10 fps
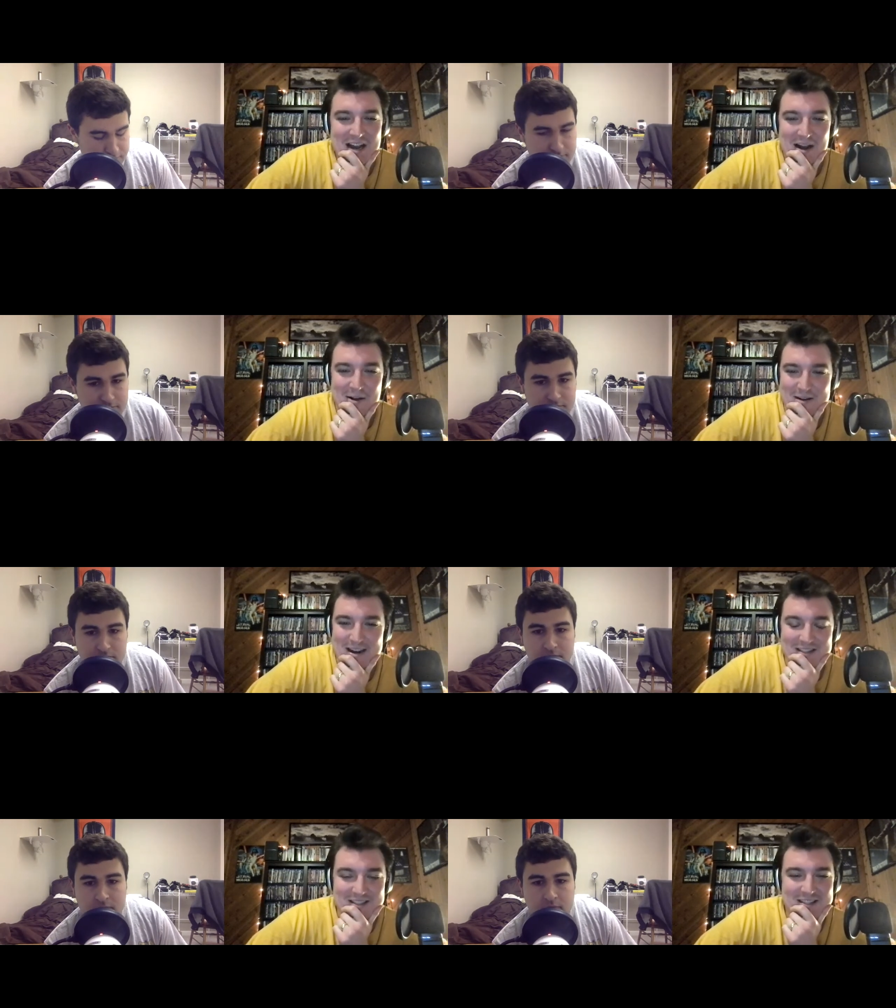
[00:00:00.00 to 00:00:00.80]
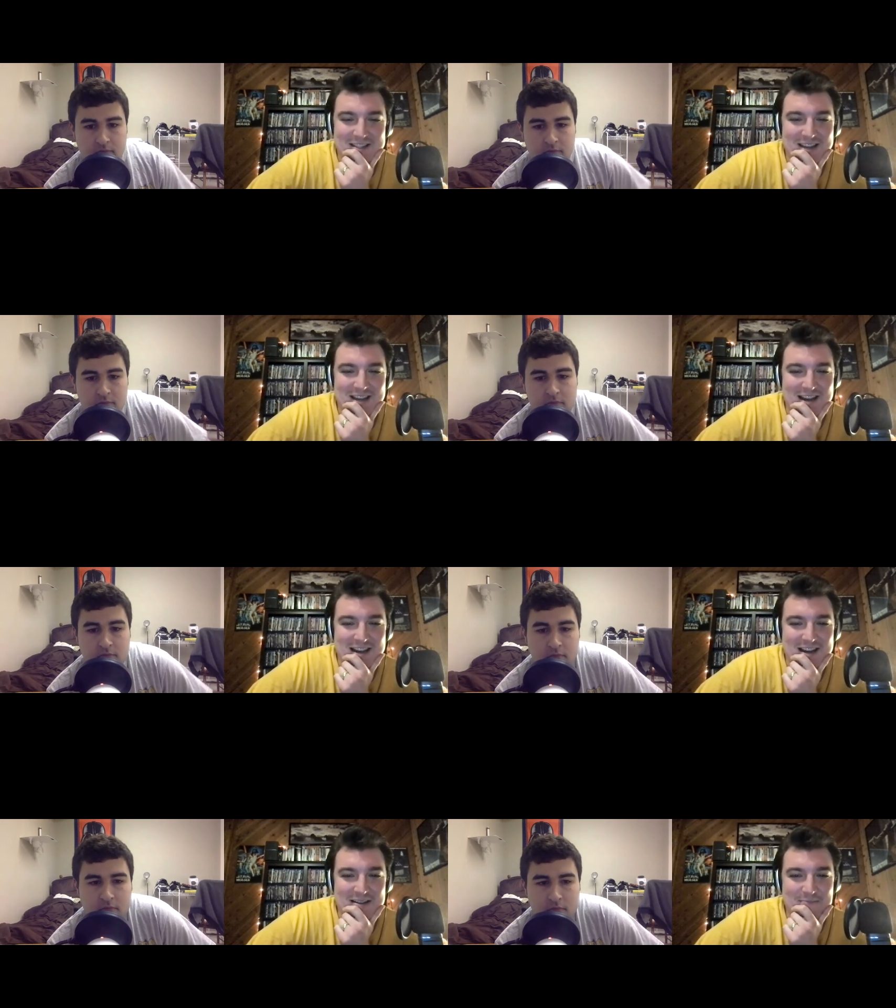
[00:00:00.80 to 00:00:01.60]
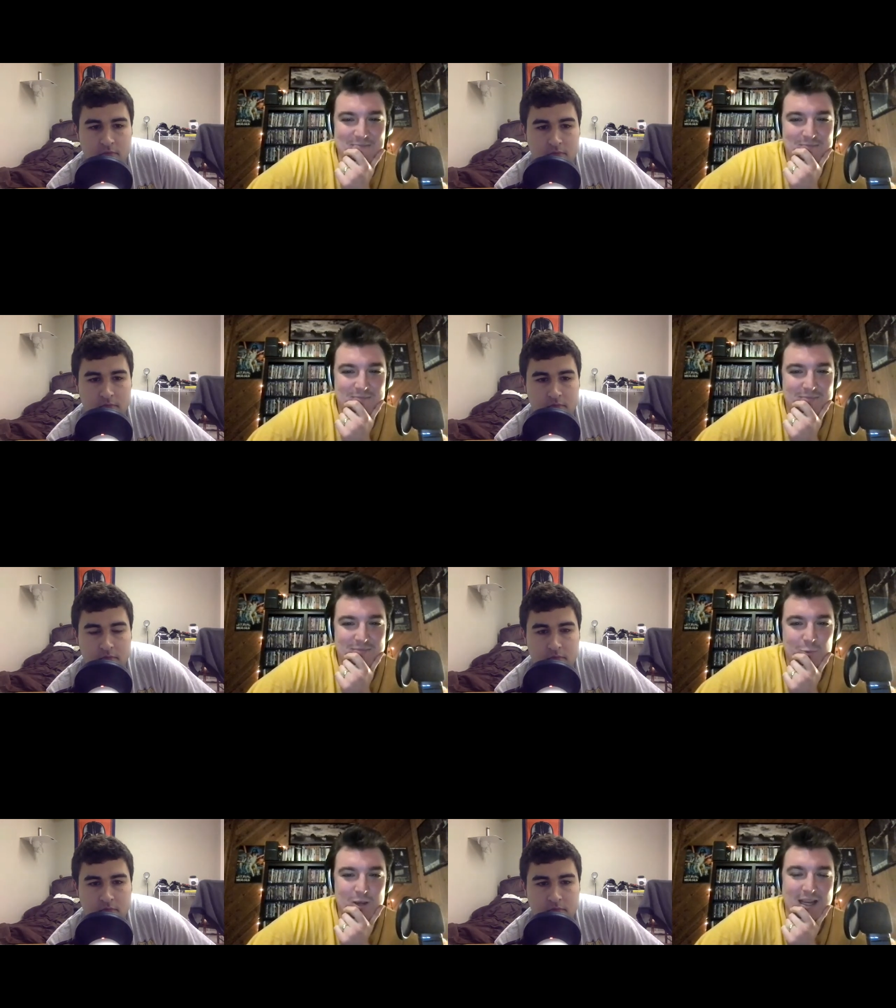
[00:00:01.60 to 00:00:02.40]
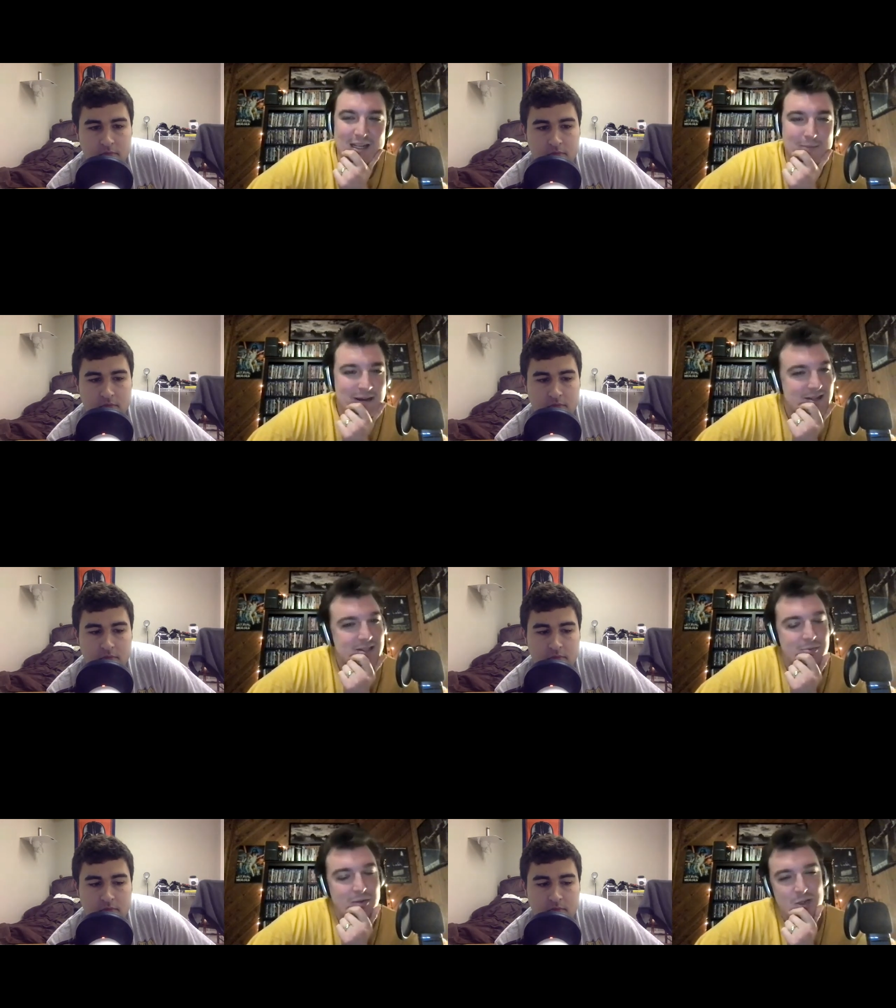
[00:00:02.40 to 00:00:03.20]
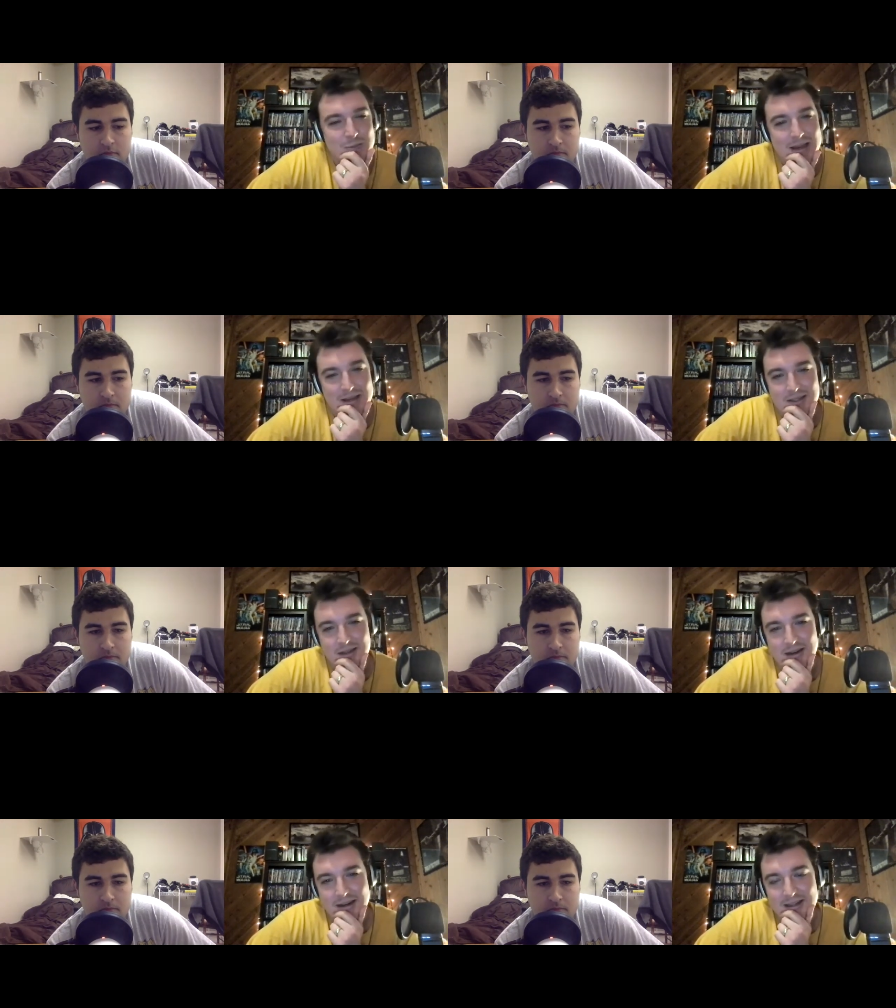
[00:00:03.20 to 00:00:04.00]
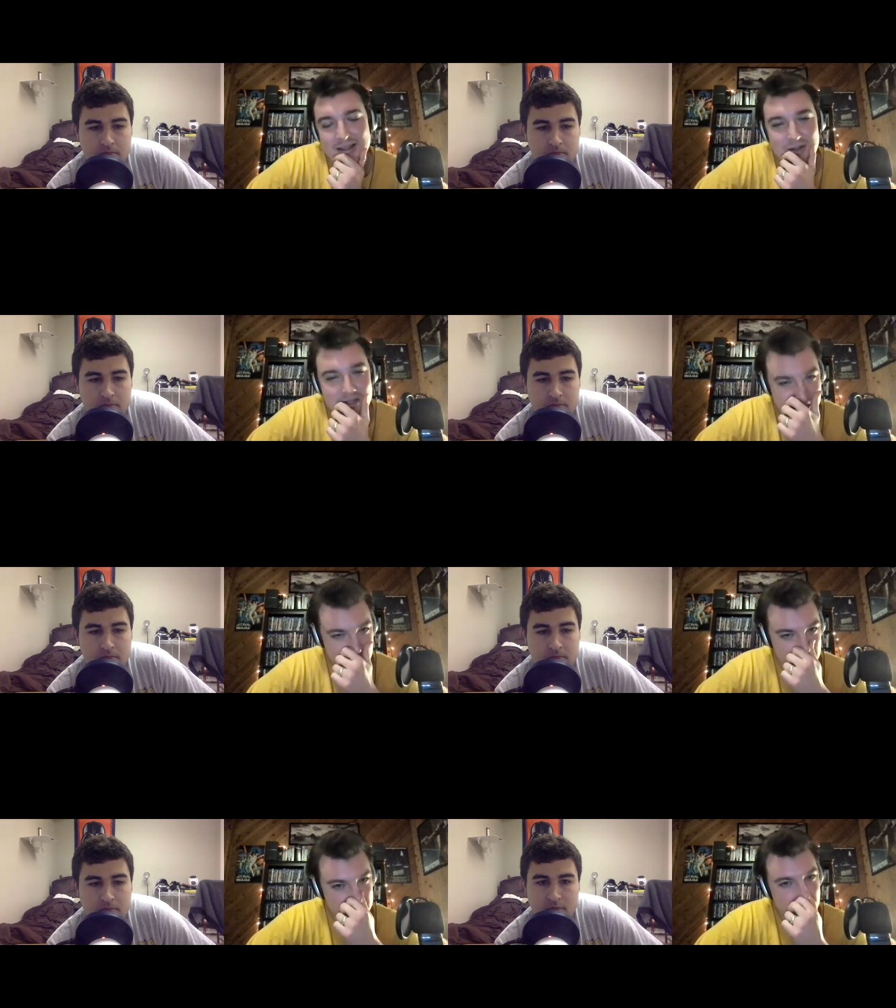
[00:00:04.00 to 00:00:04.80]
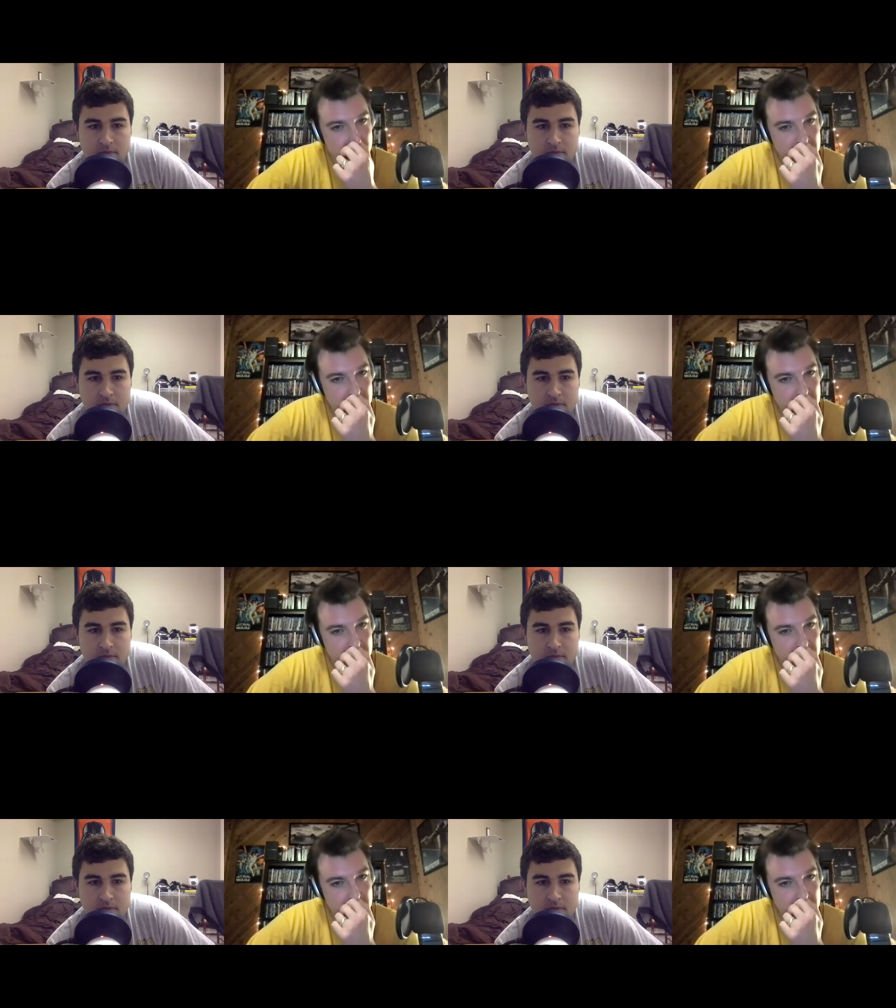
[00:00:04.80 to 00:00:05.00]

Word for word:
Speaker 1: All right. Um, we got to get back to some March Madness here. I got to let Chris go so we